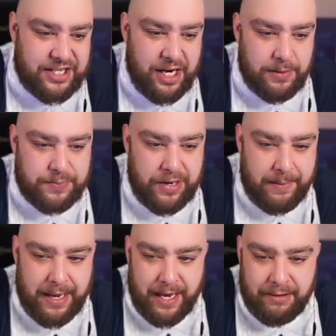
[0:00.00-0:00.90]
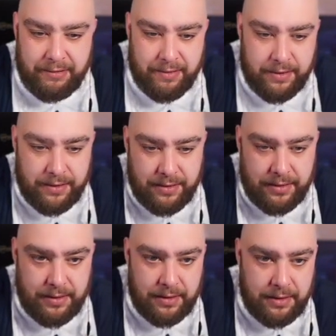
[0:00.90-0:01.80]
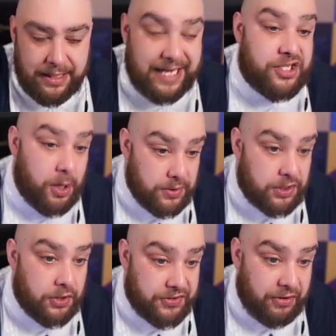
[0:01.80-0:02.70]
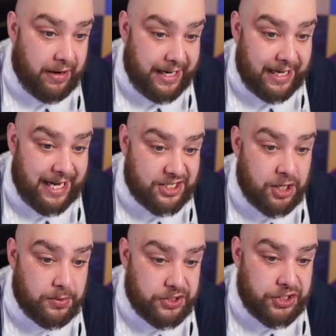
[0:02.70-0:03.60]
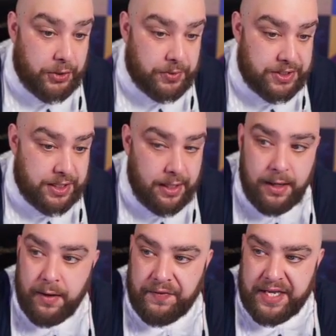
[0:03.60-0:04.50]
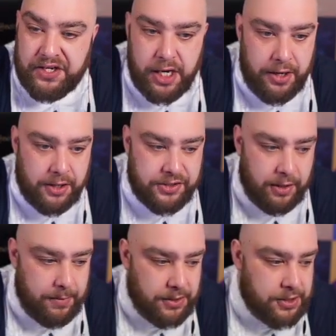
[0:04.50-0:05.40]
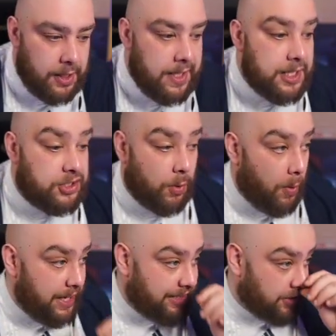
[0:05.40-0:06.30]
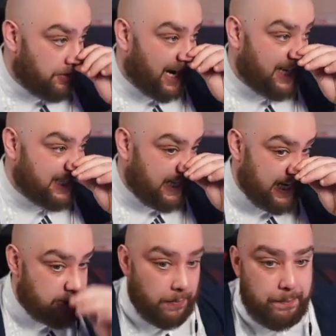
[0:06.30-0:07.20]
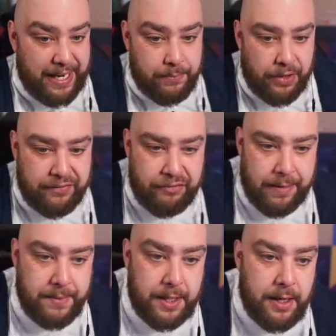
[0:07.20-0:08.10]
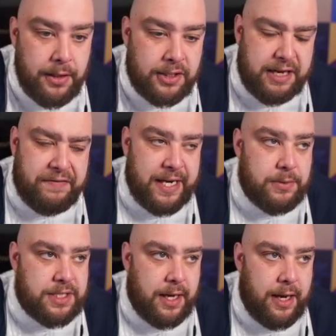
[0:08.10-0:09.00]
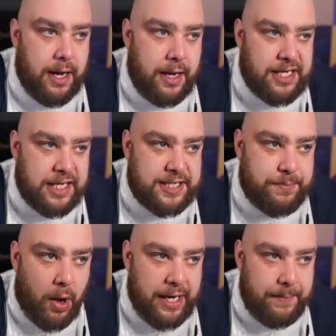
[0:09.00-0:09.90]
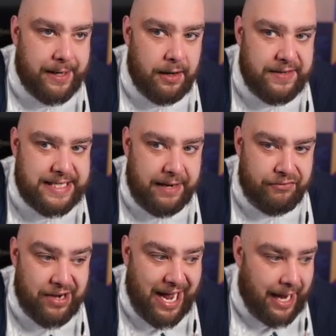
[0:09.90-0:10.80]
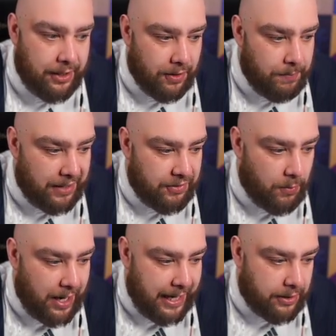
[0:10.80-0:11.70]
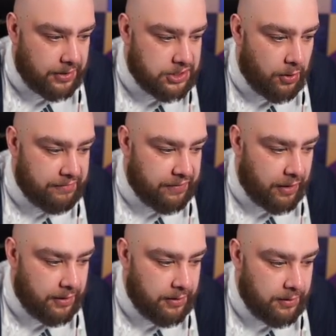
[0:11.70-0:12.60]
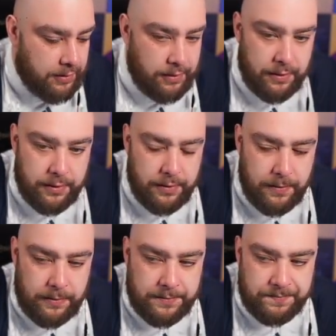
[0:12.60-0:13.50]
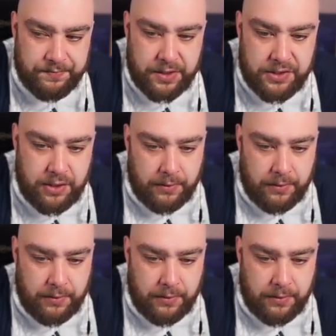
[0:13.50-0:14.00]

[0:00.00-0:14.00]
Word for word: year was pretty meh. Last year was good, sorry. Last year was juiced. This year, not so much. So what we need to do, guys, is hit some big money for him. Because I think there was a, a, a spot in the middle of his team for an icon, but I don't know what icon he's going for. So